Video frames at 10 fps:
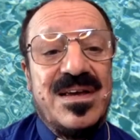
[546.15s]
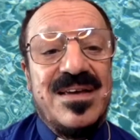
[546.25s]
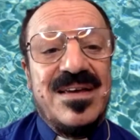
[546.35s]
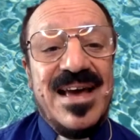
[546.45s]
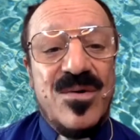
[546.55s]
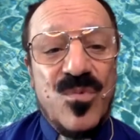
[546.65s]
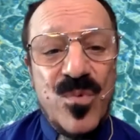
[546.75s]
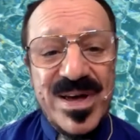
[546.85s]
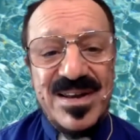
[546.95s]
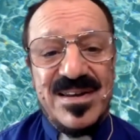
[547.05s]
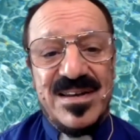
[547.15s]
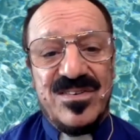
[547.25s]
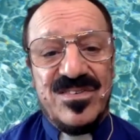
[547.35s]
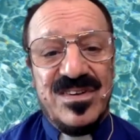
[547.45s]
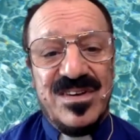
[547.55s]
Yet
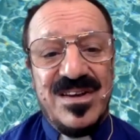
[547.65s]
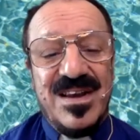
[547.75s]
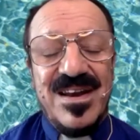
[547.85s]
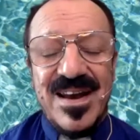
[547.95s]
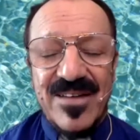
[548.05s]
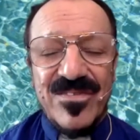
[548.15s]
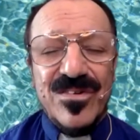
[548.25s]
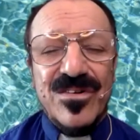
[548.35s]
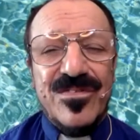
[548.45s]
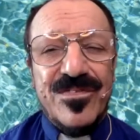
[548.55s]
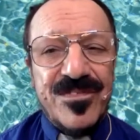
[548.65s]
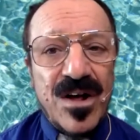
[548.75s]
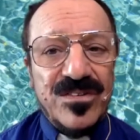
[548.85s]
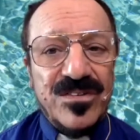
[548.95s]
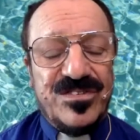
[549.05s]
witness never
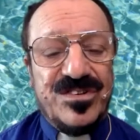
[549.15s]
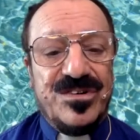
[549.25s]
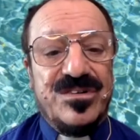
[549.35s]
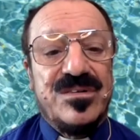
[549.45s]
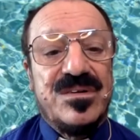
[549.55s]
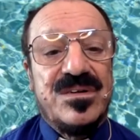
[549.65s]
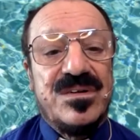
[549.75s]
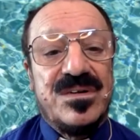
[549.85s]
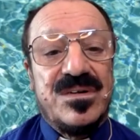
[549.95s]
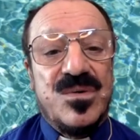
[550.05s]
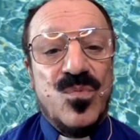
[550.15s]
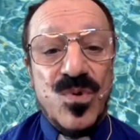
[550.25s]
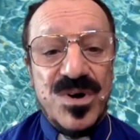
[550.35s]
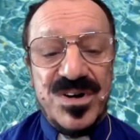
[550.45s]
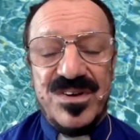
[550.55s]
falser
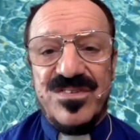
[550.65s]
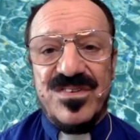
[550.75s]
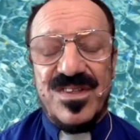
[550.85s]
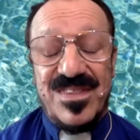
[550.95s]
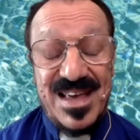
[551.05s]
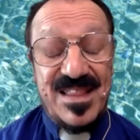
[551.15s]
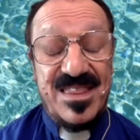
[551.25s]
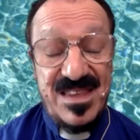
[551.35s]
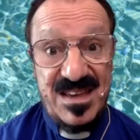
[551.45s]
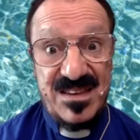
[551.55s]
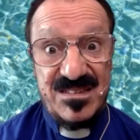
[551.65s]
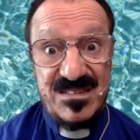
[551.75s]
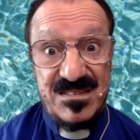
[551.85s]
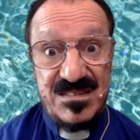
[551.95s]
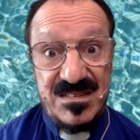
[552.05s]
was than
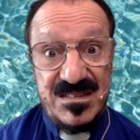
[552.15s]
this.